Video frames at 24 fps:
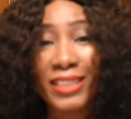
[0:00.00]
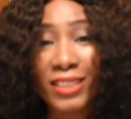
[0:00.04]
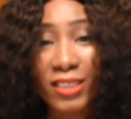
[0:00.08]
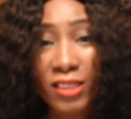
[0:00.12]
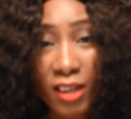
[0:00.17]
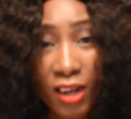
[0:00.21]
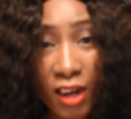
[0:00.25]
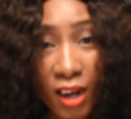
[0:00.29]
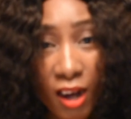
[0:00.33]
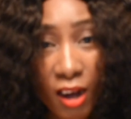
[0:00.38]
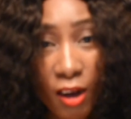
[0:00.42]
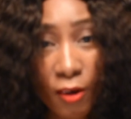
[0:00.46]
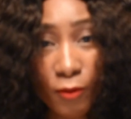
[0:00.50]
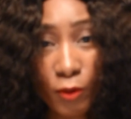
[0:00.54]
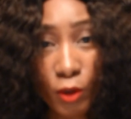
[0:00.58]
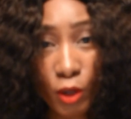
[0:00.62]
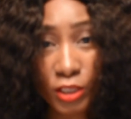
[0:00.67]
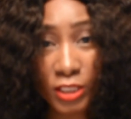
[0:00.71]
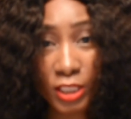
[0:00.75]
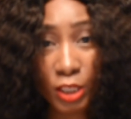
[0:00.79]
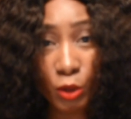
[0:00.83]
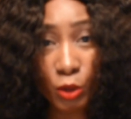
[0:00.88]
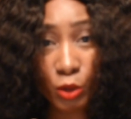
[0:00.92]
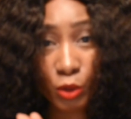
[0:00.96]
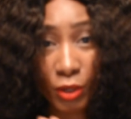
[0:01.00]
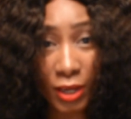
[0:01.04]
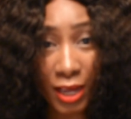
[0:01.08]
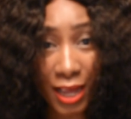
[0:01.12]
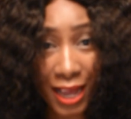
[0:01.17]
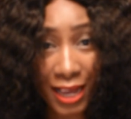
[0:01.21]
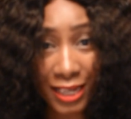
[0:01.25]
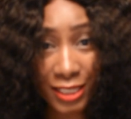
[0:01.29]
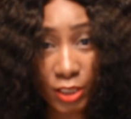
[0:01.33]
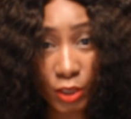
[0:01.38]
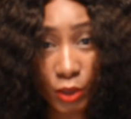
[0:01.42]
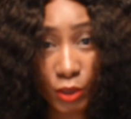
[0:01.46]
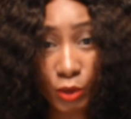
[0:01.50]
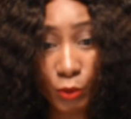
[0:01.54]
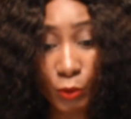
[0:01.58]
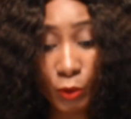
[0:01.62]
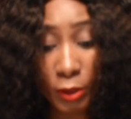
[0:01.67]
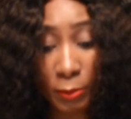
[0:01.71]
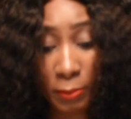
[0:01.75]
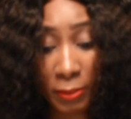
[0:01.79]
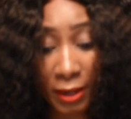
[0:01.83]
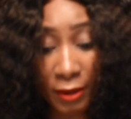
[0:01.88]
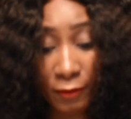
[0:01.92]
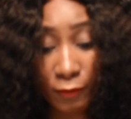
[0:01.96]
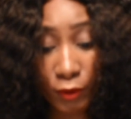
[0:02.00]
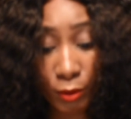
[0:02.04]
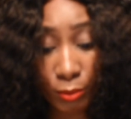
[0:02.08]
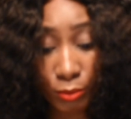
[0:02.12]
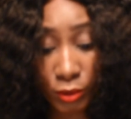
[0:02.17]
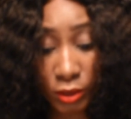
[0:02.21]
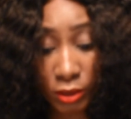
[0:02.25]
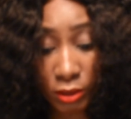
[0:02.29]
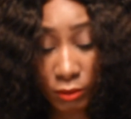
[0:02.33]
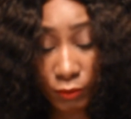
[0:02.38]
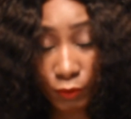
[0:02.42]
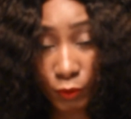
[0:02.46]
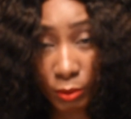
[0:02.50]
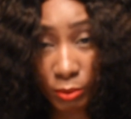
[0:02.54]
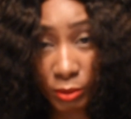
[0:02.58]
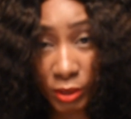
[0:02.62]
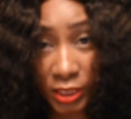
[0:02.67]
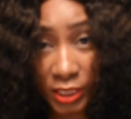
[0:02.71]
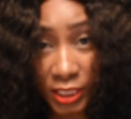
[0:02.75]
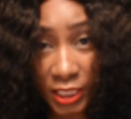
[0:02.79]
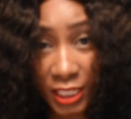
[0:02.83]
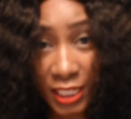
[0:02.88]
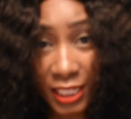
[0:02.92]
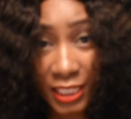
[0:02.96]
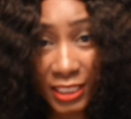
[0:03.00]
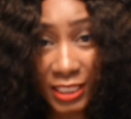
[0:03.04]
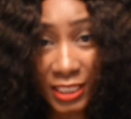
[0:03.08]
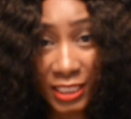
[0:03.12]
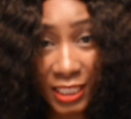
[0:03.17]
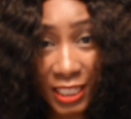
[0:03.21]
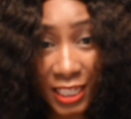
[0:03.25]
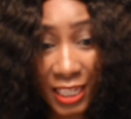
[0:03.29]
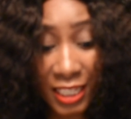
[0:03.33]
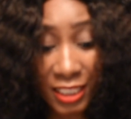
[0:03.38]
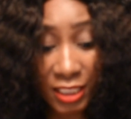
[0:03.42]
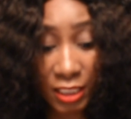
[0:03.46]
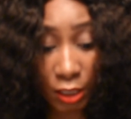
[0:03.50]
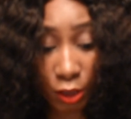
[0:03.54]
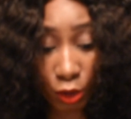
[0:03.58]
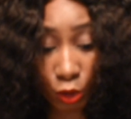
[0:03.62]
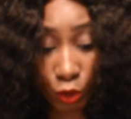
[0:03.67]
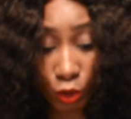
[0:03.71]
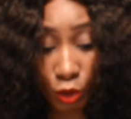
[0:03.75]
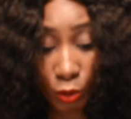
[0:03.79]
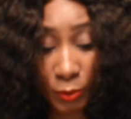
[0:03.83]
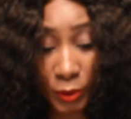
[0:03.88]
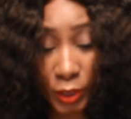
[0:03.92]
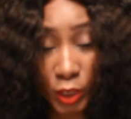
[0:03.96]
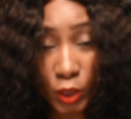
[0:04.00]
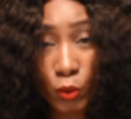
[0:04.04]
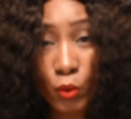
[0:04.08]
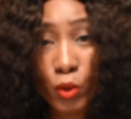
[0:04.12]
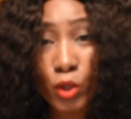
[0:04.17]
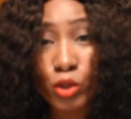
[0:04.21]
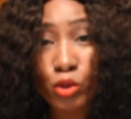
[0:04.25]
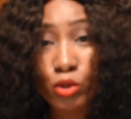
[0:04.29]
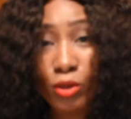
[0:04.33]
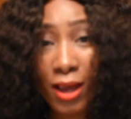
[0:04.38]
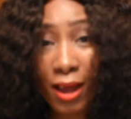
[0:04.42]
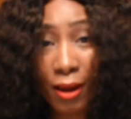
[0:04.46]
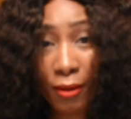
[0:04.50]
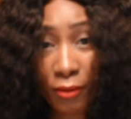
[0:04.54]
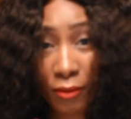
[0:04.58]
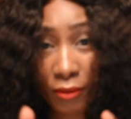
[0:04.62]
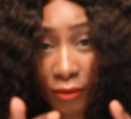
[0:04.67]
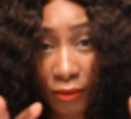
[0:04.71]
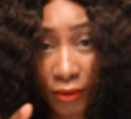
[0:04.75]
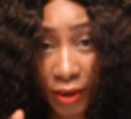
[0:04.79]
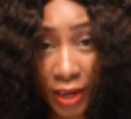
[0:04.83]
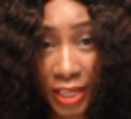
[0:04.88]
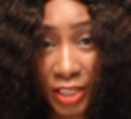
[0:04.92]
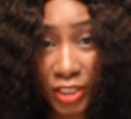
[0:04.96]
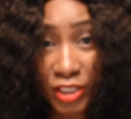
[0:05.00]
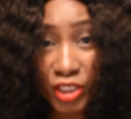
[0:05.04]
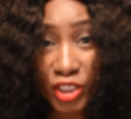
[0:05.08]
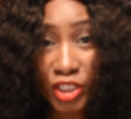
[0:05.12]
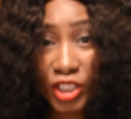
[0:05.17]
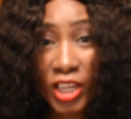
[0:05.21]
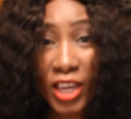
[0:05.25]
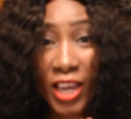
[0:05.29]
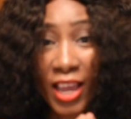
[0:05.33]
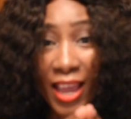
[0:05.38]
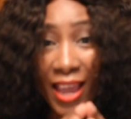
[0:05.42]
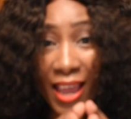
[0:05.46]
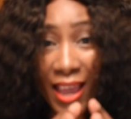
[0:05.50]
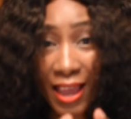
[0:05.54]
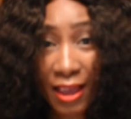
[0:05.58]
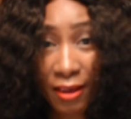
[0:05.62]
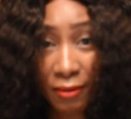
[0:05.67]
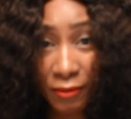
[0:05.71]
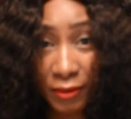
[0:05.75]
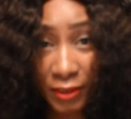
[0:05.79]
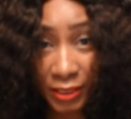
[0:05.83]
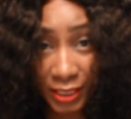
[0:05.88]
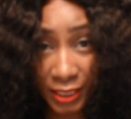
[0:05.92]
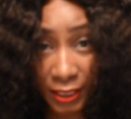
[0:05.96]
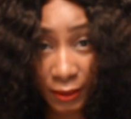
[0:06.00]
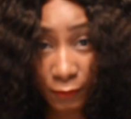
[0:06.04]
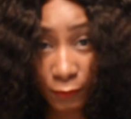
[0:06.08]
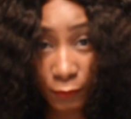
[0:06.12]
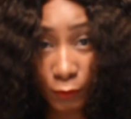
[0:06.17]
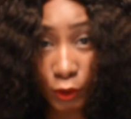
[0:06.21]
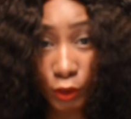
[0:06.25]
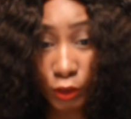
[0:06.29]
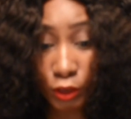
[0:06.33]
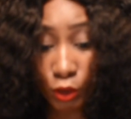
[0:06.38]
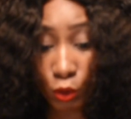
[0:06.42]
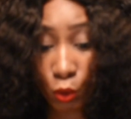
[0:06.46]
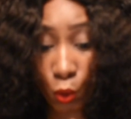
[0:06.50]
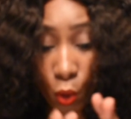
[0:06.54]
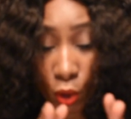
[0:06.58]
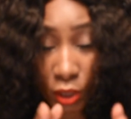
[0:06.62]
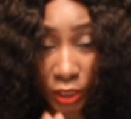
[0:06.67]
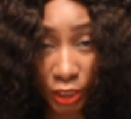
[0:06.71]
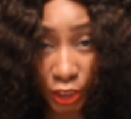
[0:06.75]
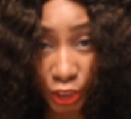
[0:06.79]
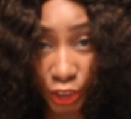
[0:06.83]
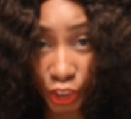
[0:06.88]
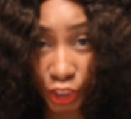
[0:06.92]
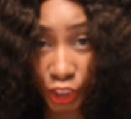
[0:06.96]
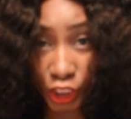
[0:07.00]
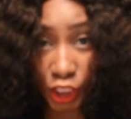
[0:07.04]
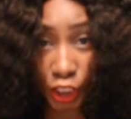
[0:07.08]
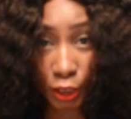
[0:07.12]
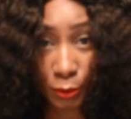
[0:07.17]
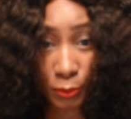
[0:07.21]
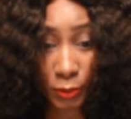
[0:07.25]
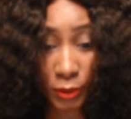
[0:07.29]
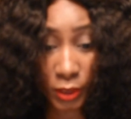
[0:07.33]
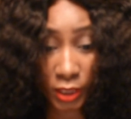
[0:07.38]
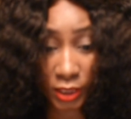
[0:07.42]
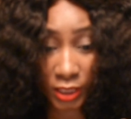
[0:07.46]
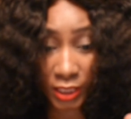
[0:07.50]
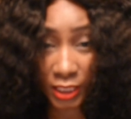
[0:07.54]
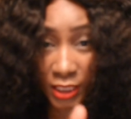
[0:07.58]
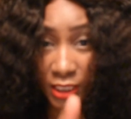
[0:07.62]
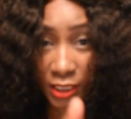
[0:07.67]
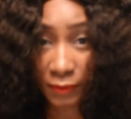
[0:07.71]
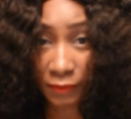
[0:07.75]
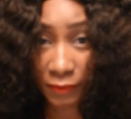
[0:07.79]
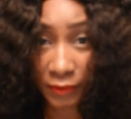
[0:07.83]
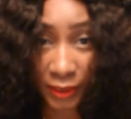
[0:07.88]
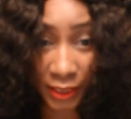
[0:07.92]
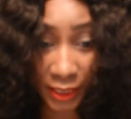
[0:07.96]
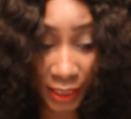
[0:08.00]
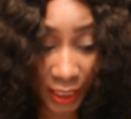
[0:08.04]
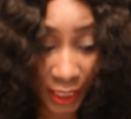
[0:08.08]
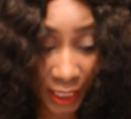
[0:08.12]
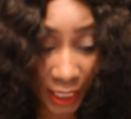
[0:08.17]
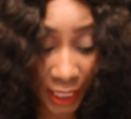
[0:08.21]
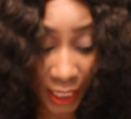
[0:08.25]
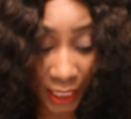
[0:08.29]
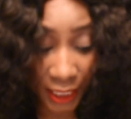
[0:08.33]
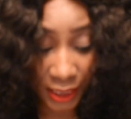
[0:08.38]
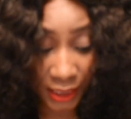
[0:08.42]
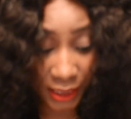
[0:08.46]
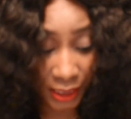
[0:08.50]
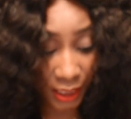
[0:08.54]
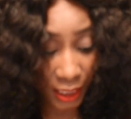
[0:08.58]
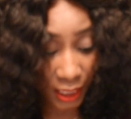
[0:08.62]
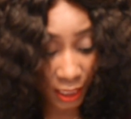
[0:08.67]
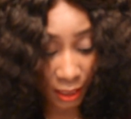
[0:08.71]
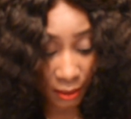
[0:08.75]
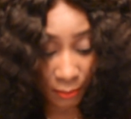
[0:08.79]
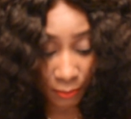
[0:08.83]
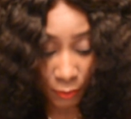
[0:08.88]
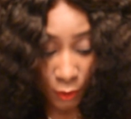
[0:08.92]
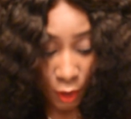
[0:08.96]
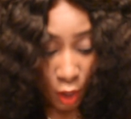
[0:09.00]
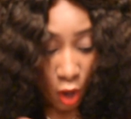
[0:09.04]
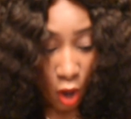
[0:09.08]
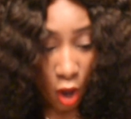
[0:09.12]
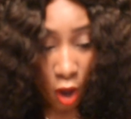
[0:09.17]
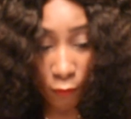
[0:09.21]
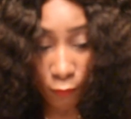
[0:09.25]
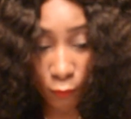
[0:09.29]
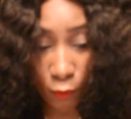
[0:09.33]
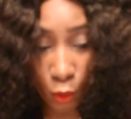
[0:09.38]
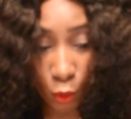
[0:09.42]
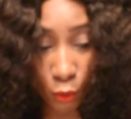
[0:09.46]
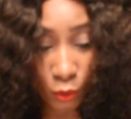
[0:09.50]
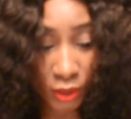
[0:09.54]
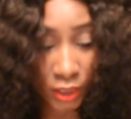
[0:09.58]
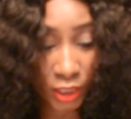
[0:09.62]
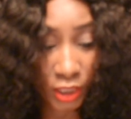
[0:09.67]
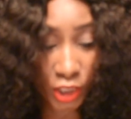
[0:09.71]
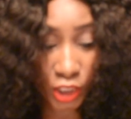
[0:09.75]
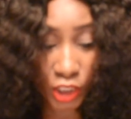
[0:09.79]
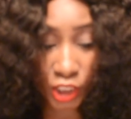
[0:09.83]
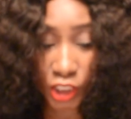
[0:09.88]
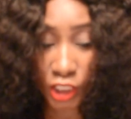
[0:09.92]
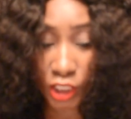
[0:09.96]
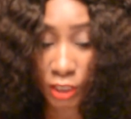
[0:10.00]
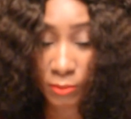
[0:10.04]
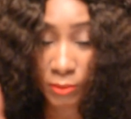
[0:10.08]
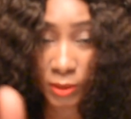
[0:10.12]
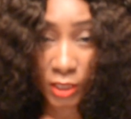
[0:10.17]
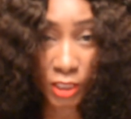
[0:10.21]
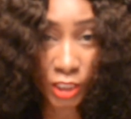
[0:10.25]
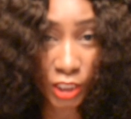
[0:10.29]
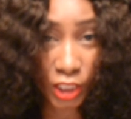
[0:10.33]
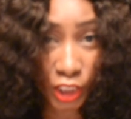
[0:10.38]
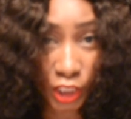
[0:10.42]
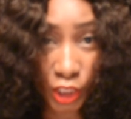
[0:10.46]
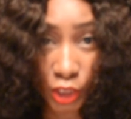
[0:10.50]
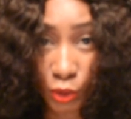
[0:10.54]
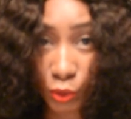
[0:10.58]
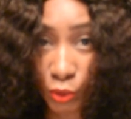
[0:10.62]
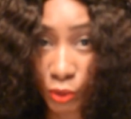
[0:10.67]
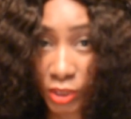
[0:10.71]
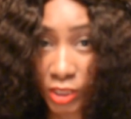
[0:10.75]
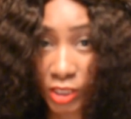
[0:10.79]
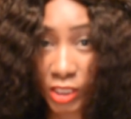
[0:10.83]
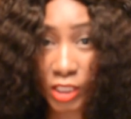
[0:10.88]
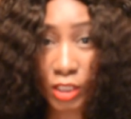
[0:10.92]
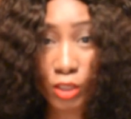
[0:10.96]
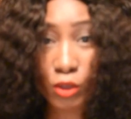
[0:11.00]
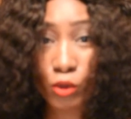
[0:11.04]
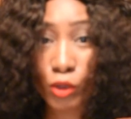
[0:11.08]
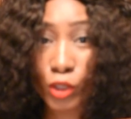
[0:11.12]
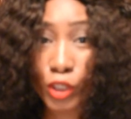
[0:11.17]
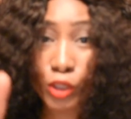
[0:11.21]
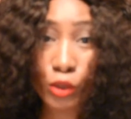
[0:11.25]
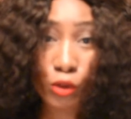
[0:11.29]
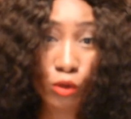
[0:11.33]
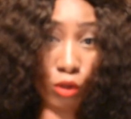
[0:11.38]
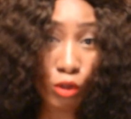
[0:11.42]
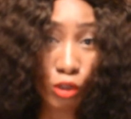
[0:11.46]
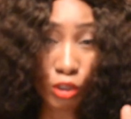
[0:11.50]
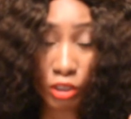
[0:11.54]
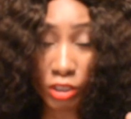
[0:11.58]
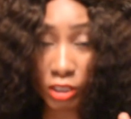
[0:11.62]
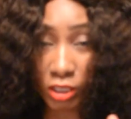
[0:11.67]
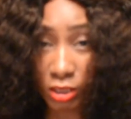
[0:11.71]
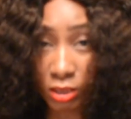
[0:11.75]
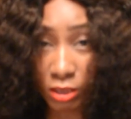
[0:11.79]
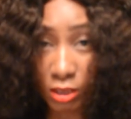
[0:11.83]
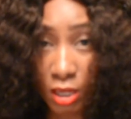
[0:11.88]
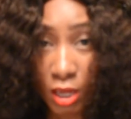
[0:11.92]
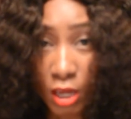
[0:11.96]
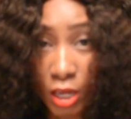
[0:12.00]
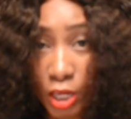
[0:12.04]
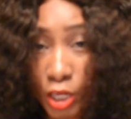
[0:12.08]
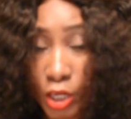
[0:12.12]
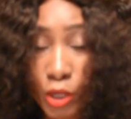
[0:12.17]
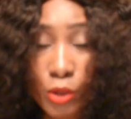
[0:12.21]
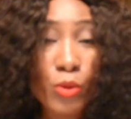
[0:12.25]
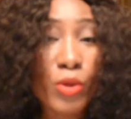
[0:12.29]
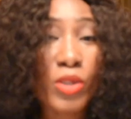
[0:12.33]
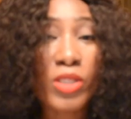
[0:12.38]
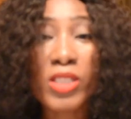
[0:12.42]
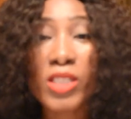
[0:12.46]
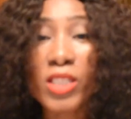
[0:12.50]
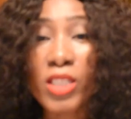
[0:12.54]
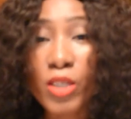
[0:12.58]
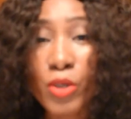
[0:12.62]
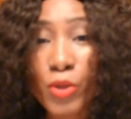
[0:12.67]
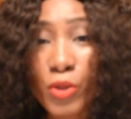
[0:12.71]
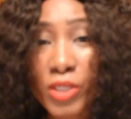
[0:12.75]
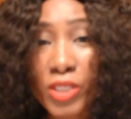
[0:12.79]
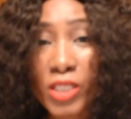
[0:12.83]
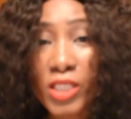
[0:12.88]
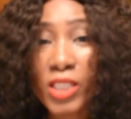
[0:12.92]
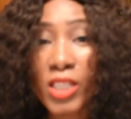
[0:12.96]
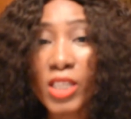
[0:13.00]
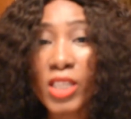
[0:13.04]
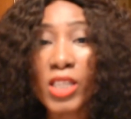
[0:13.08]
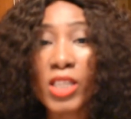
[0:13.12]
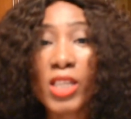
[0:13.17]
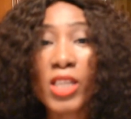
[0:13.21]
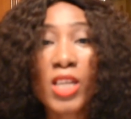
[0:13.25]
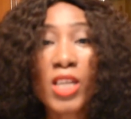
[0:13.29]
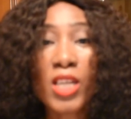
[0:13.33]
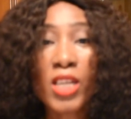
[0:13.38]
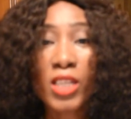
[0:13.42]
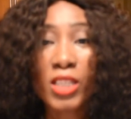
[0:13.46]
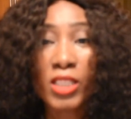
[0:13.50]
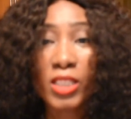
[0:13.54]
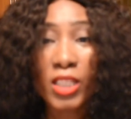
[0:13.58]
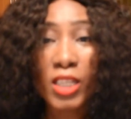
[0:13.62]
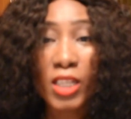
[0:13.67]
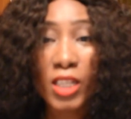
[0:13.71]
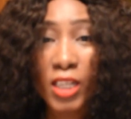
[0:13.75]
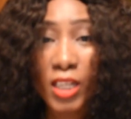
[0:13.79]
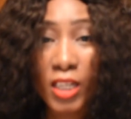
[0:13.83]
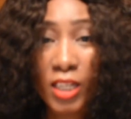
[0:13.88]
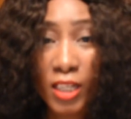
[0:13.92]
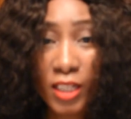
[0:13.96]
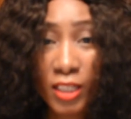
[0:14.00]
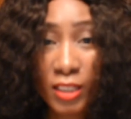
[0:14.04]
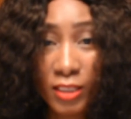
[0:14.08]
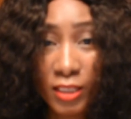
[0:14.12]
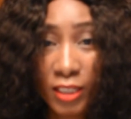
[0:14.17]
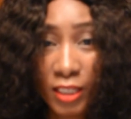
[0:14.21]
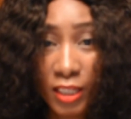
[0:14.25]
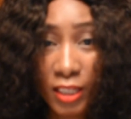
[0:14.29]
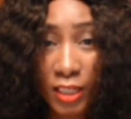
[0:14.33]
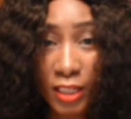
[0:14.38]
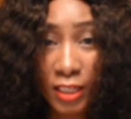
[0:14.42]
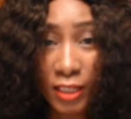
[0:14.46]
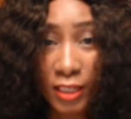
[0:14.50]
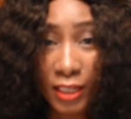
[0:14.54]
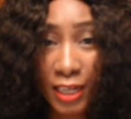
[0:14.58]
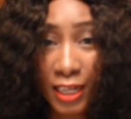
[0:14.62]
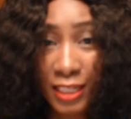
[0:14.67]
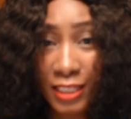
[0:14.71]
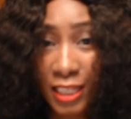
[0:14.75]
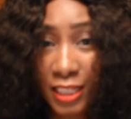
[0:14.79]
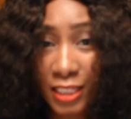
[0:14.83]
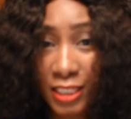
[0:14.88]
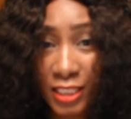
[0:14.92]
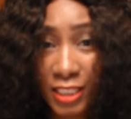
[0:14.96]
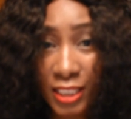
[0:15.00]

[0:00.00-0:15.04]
car. Of course, they're going to ask all the way buy from the dealer. The dealers are going to be the one to arrange everything for you: the ownership, the certificate of ownership, the COC, the Euro COC, the Carta di